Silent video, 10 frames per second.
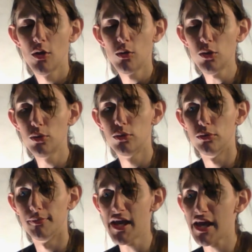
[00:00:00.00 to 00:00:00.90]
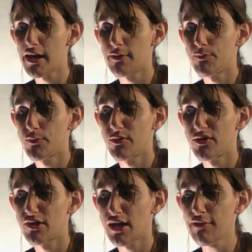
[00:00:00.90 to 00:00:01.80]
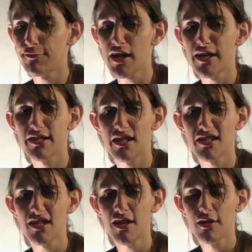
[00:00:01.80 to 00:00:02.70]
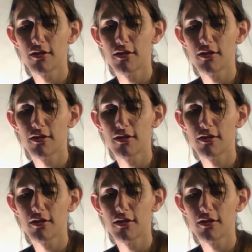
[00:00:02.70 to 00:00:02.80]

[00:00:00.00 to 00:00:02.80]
Whew, man. Time flies, doesn't it?